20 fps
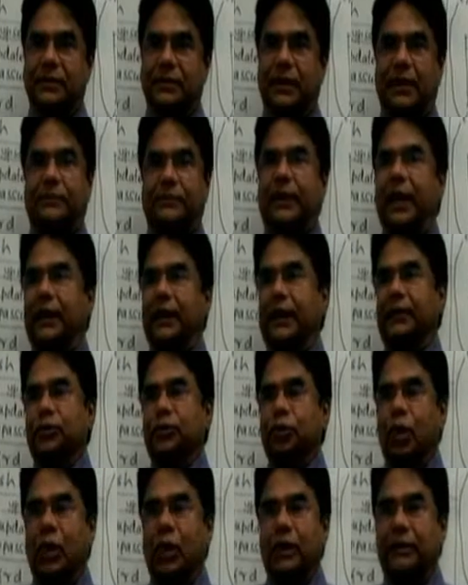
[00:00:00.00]
So that's why I
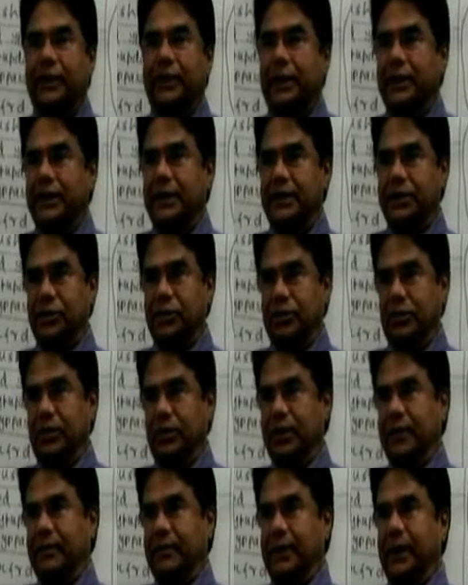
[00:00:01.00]
can geographically
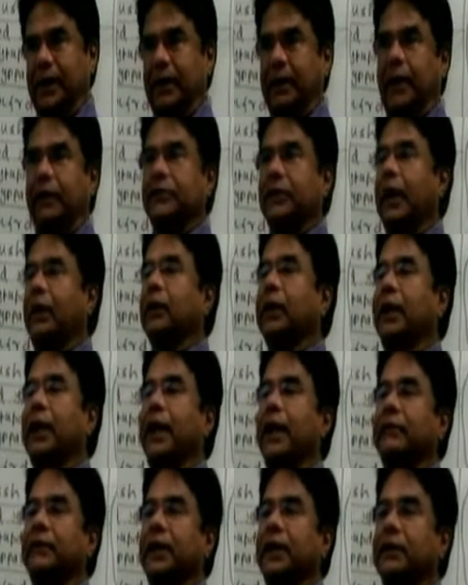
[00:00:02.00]
distribute them. Otherwise, how can
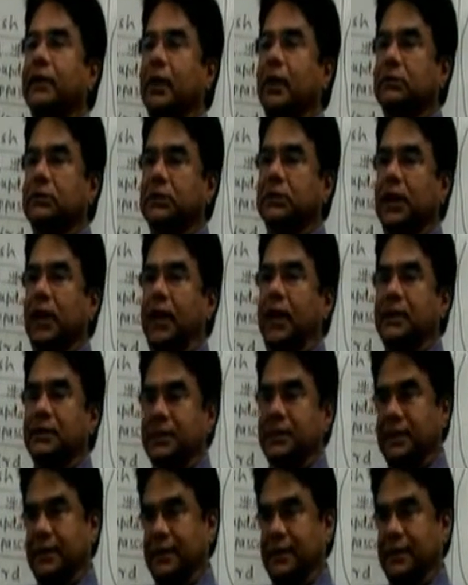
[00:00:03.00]
I have 10,000 clients?